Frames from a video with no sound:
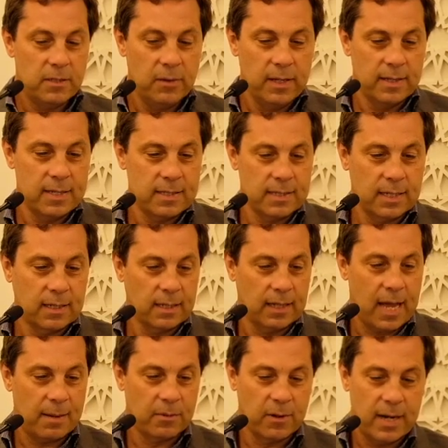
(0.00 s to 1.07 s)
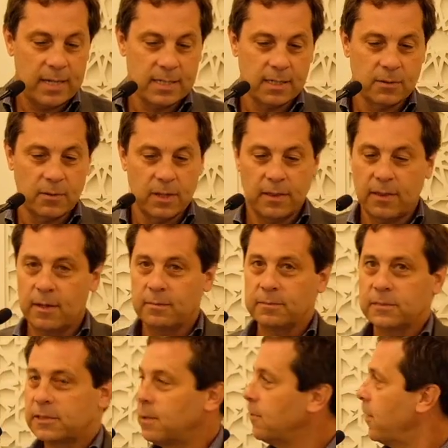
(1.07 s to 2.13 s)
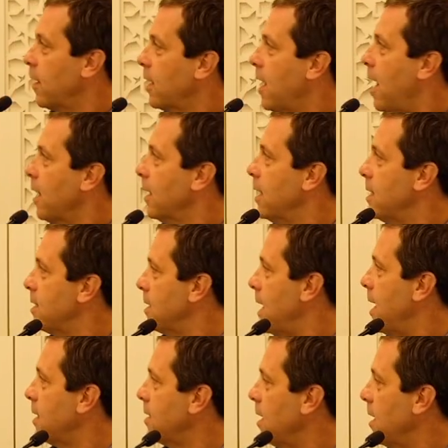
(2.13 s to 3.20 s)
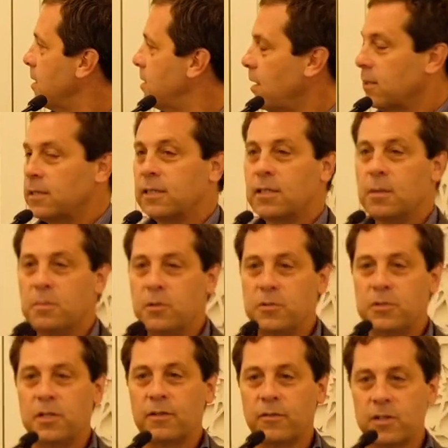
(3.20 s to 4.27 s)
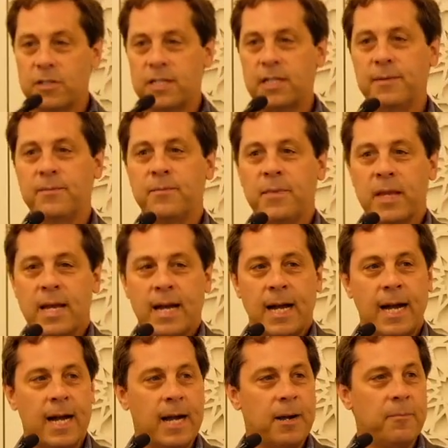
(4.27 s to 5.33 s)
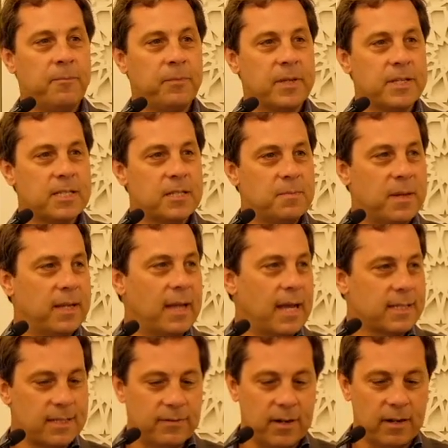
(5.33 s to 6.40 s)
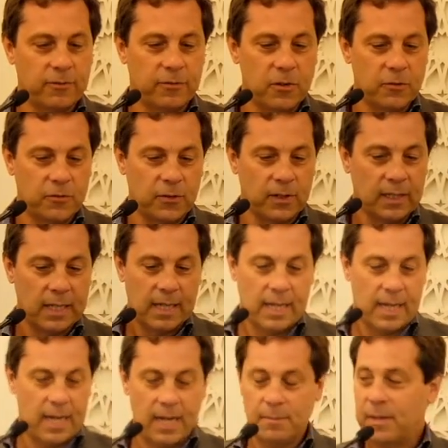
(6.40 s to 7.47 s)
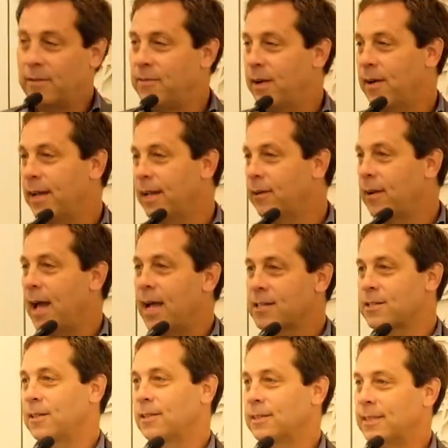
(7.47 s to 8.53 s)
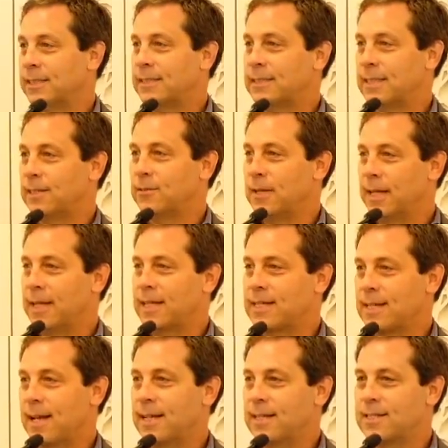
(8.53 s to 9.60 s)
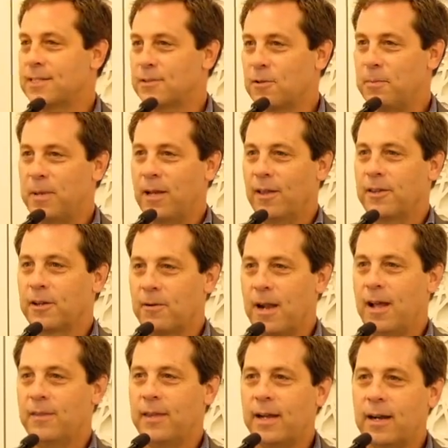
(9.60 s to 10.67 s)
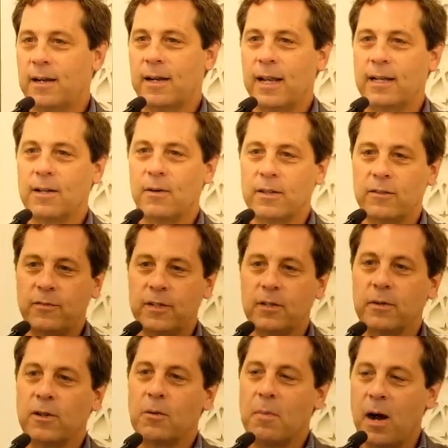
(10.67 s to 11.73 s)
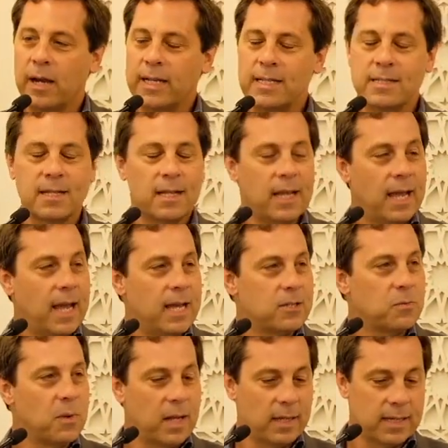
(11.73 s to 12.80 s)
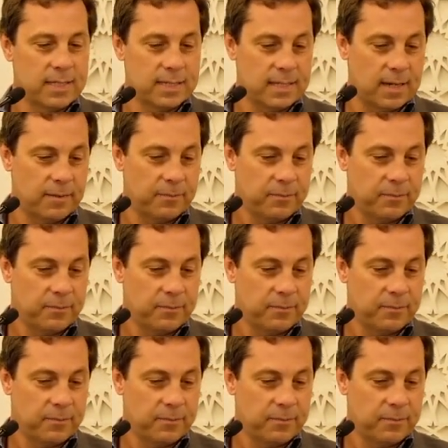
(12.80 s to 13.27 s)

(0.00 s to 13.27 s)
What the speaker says: doing this in collaboration with some of our colleagues at Sultan Qaboos University. This has been actually very fruitful and very international. It's really exciting to sort of be on the ground there and go in the field with Omanis, as well as